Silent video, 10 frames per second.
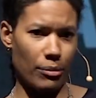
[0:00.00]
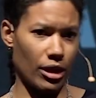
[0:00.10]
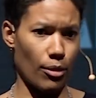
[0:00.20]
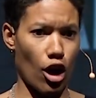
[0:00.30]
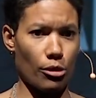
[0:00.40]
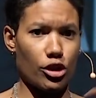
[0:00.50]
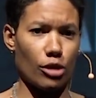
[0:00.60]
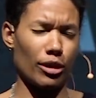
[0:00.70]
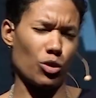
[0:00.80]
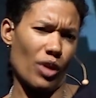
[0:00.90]
become arbitrary
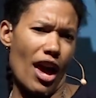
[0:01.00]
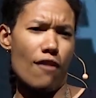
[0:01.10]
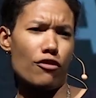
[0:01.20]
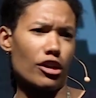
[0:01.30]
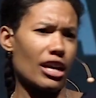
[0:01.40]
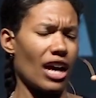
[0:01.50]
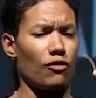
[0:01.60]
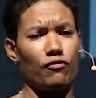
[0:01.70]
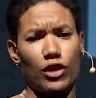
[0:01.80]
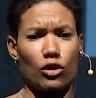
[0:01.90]
because whatever God
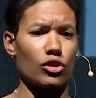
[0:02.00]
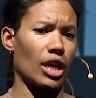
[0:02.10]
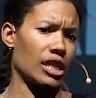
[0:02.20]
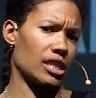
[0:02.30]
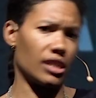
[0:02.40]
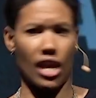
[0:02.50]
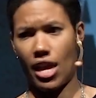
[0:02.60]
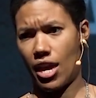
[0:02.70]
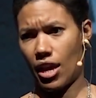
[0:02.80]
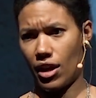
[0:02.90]
feels like
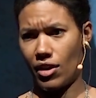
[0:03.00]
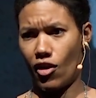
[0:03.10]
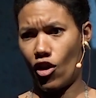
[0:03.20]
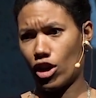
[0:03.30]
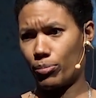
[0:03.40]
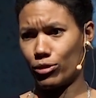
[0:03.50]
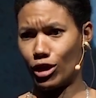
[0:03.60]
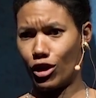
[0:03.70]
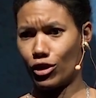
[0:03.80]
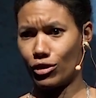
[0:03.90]
saying on a
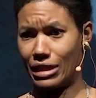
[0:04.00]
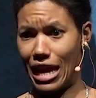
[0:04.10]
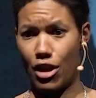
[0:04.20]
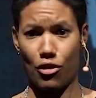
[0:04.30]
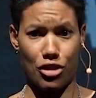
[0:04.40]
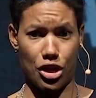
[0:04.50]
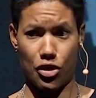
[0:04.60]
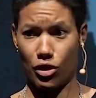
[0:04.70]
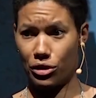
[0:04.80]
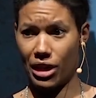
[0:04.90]
particular day or year
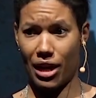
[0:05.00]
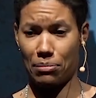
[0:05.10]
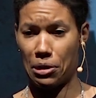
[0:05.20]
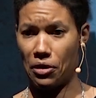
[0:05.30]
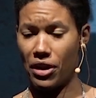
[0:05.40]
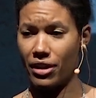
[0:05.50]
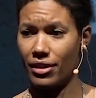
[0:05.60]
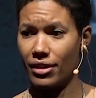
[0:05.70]
or time period.